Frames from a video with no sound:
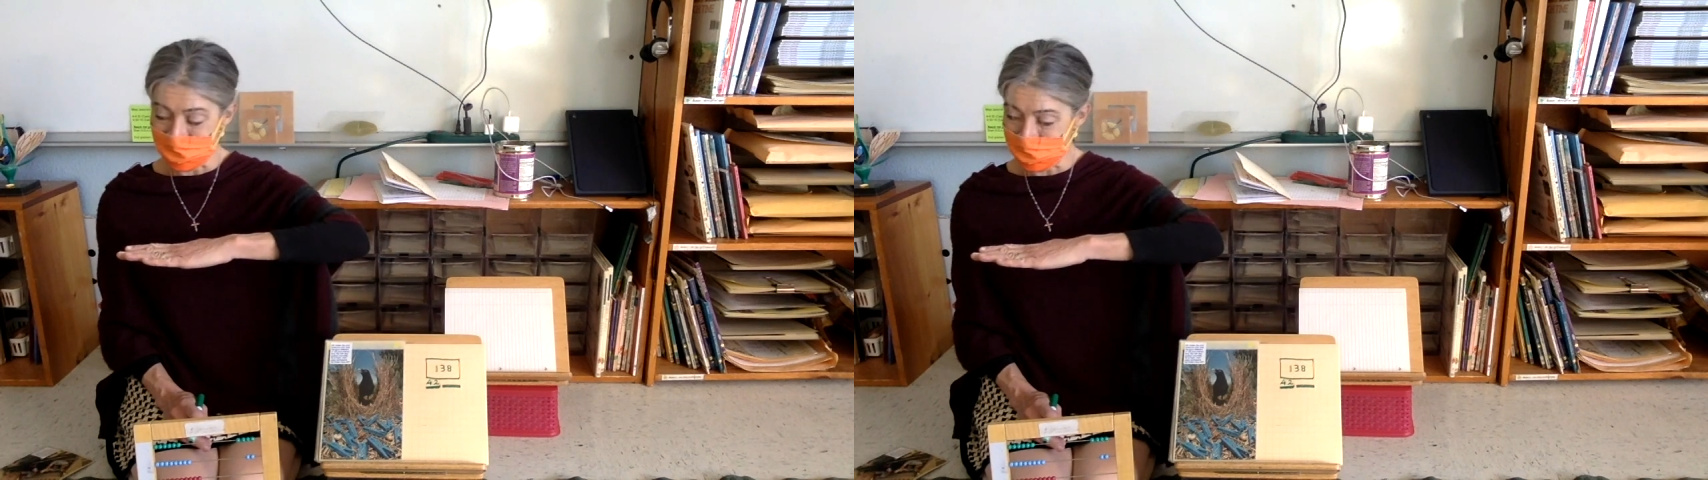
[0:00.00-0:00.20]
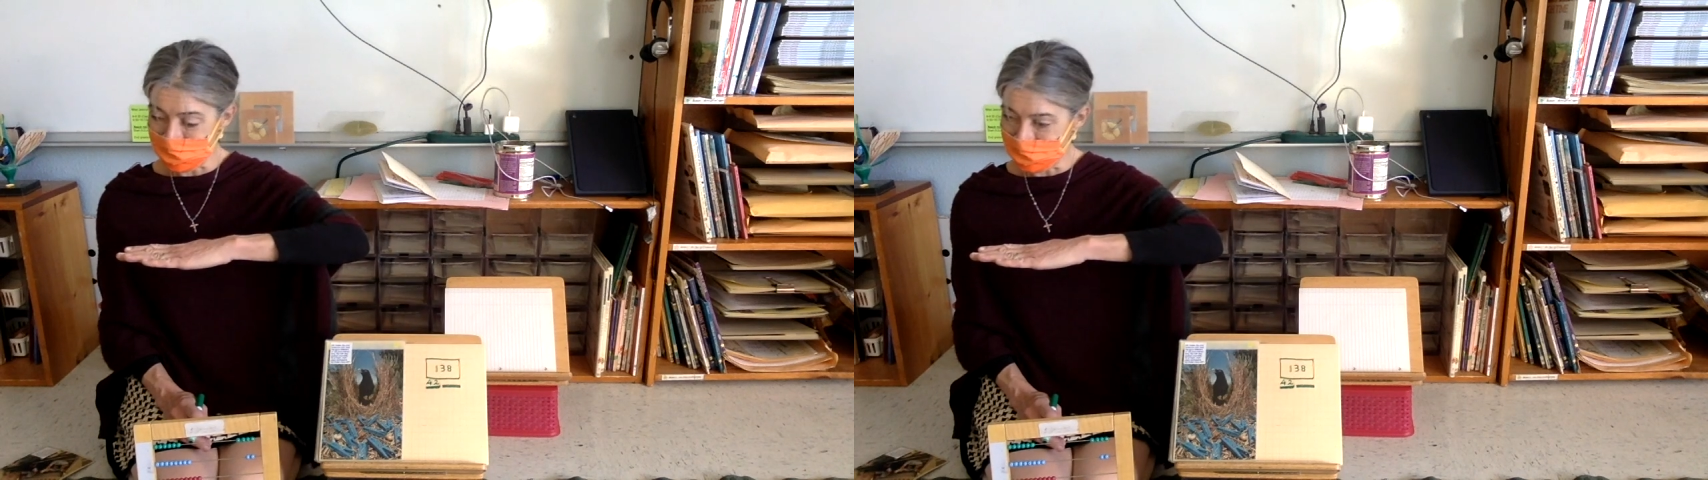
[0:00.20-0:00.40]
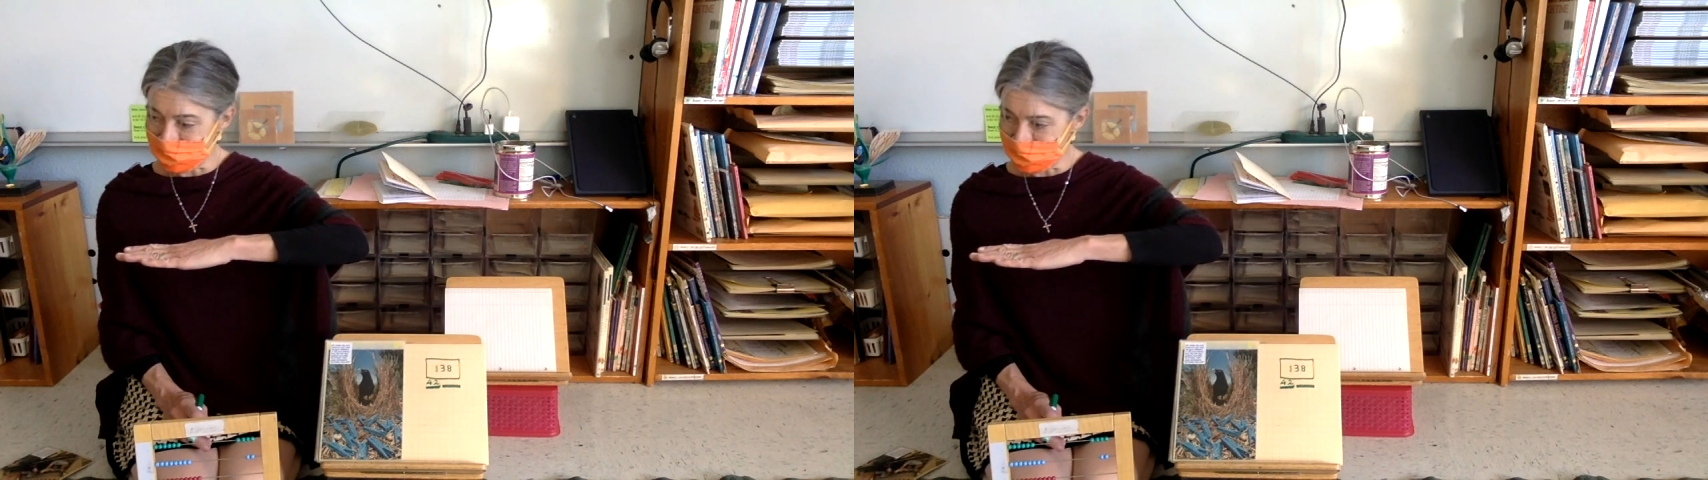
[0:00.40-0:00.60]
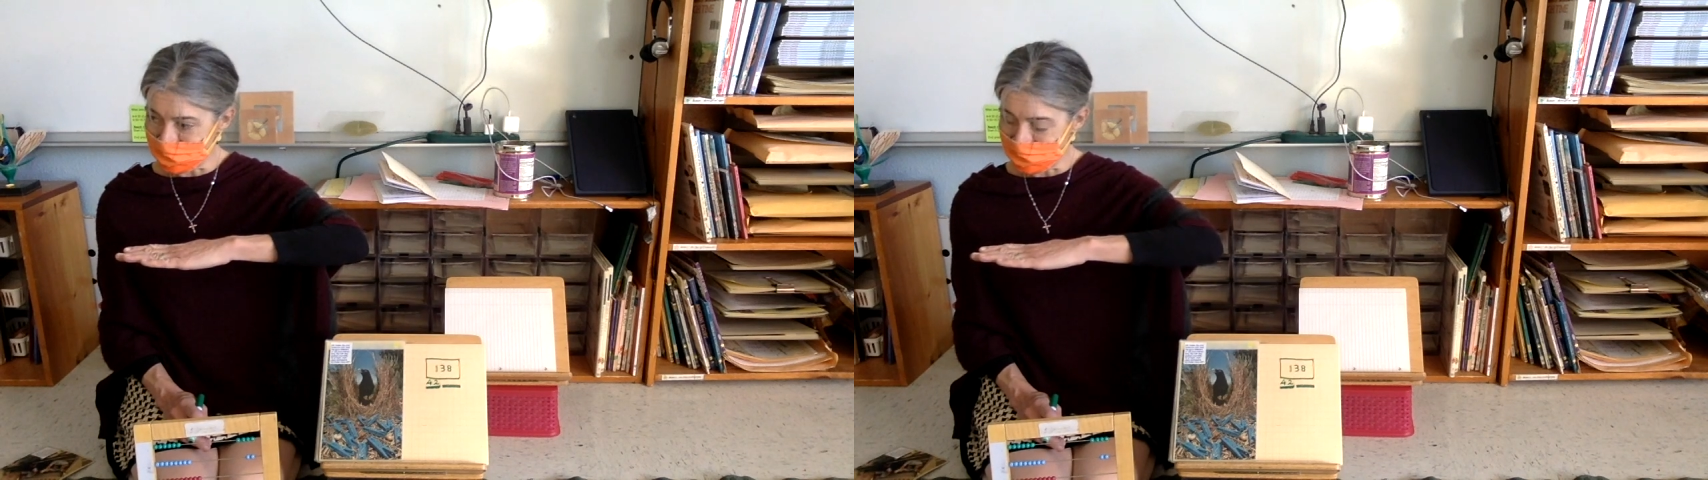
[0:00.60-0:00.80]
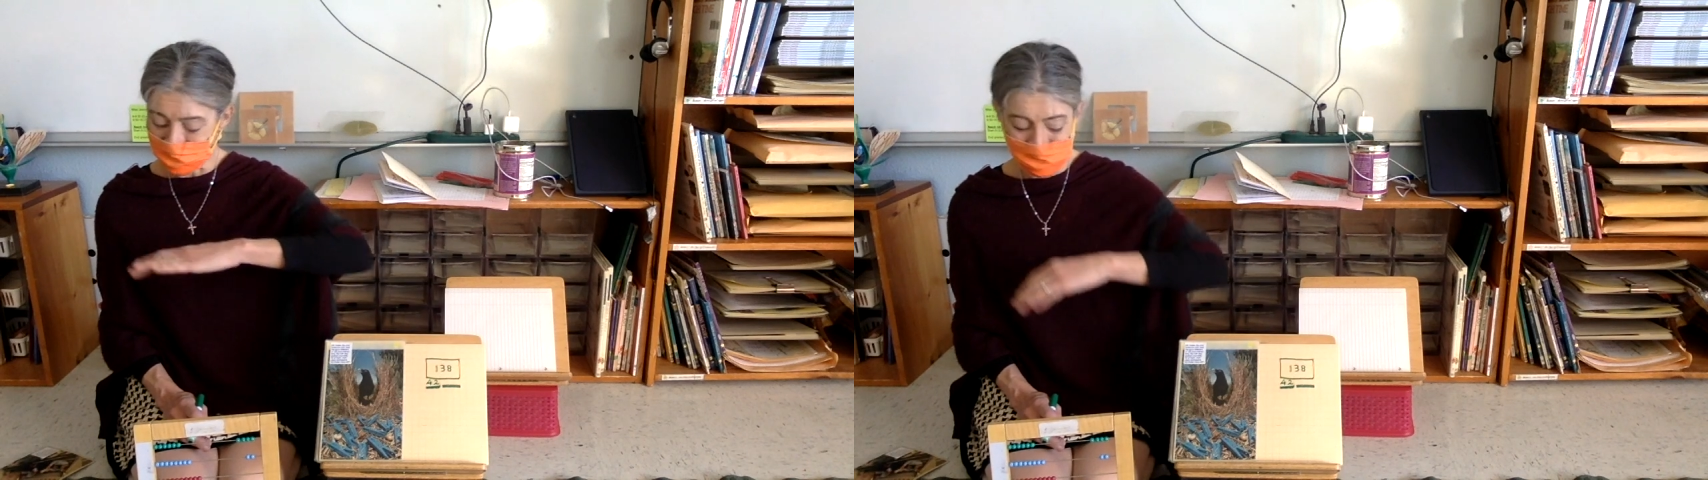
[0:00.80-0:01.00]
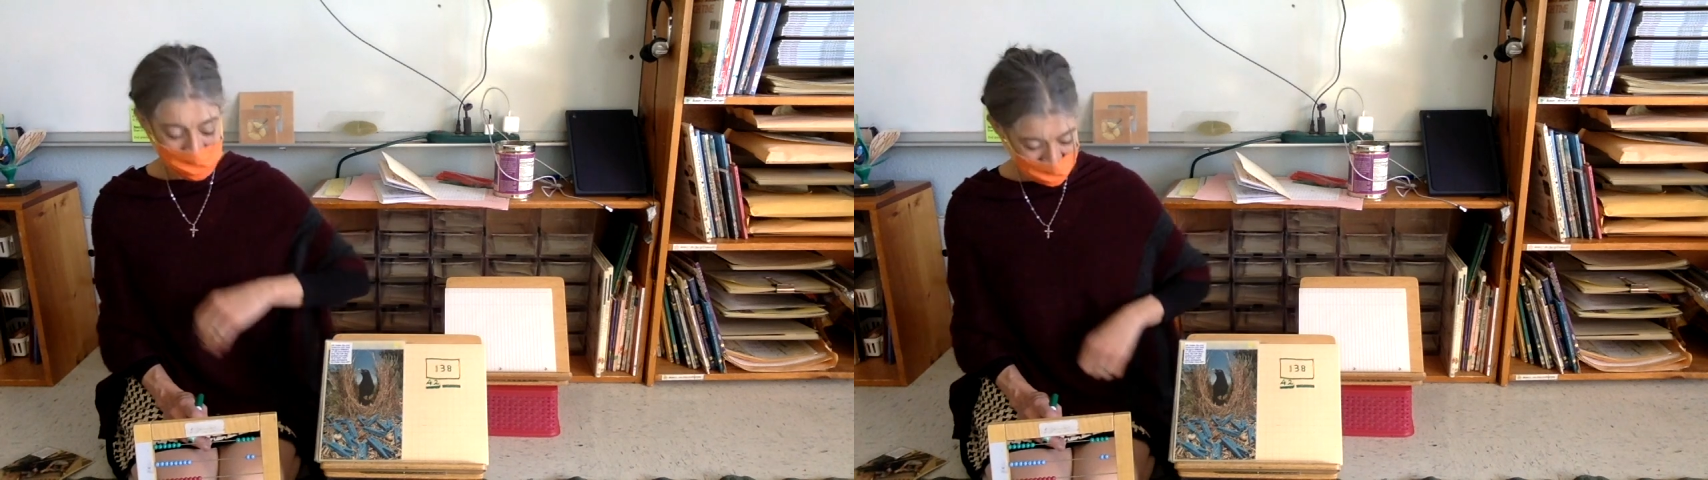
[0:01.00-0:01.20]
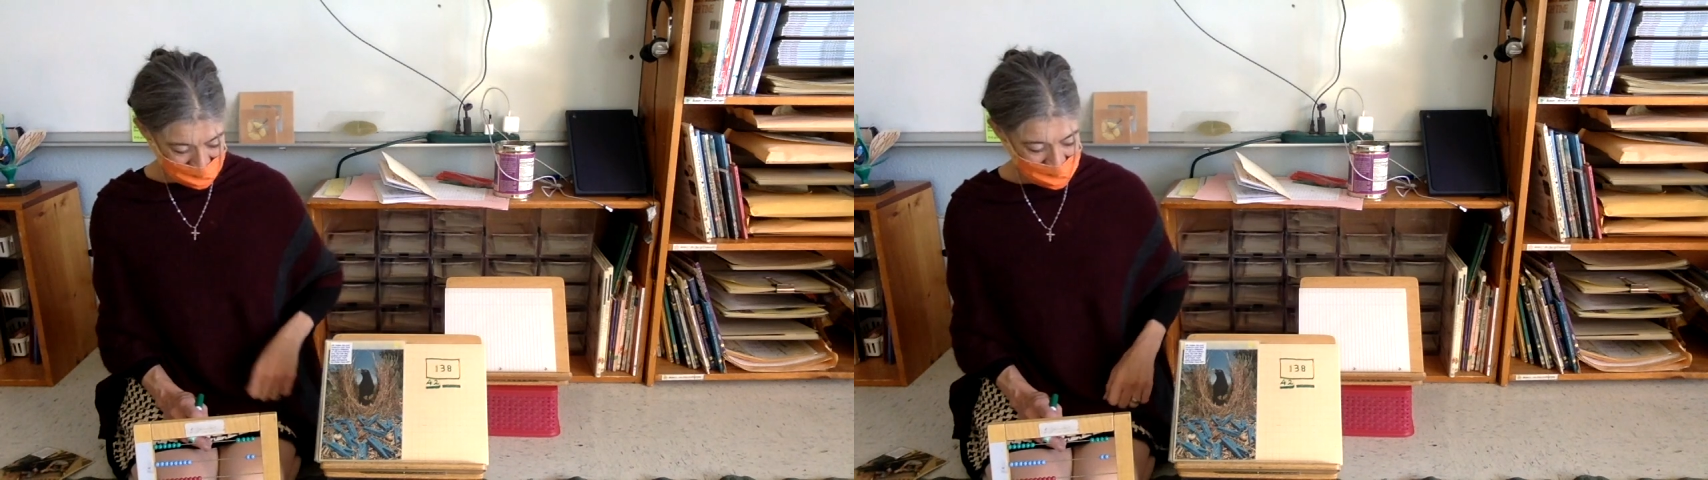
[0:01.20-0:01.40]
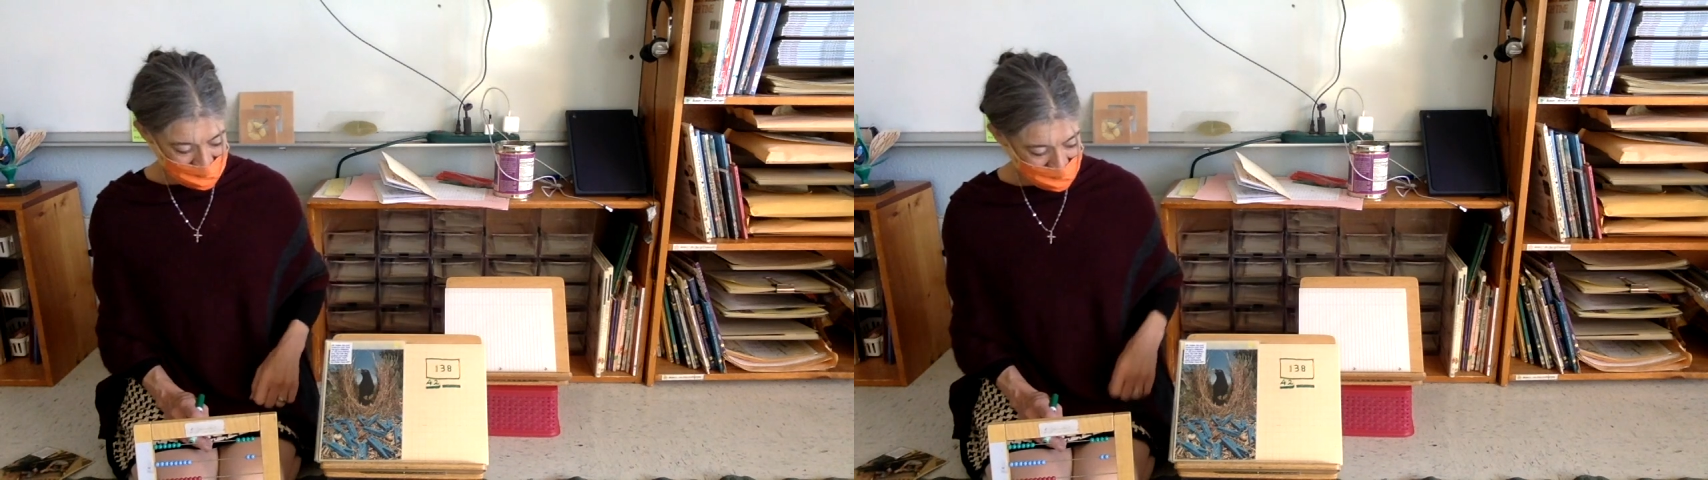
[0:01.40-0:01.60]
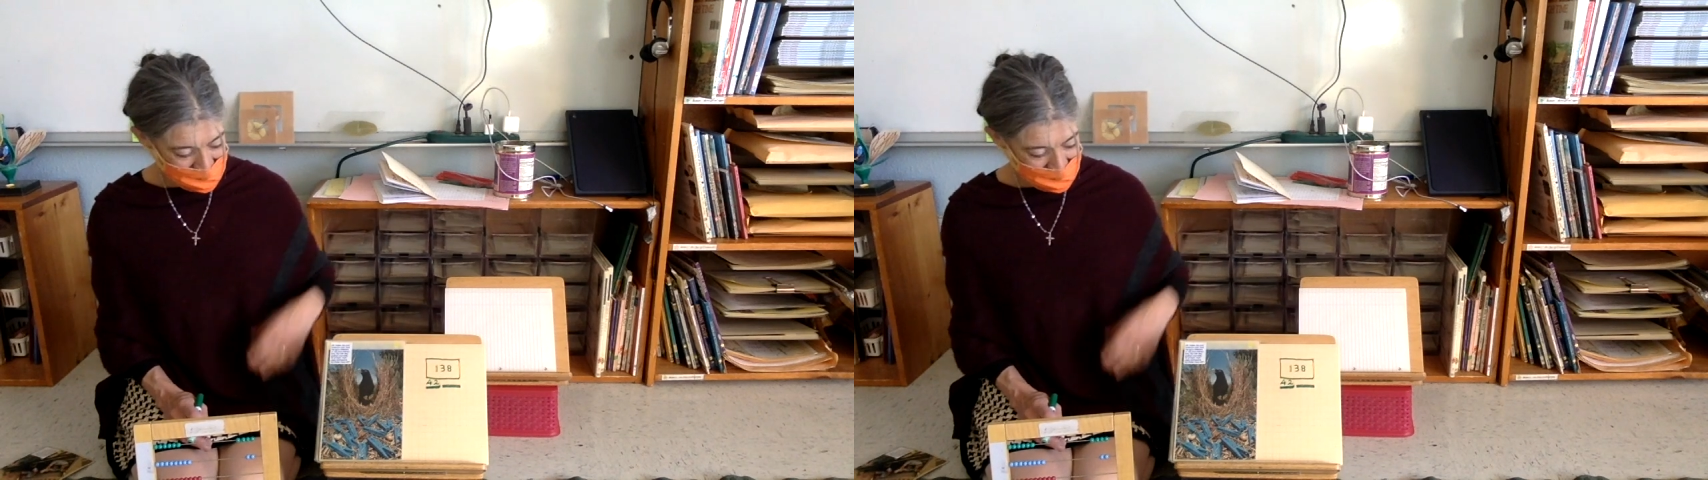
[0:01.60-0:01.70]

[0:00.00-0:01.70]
Takeaway.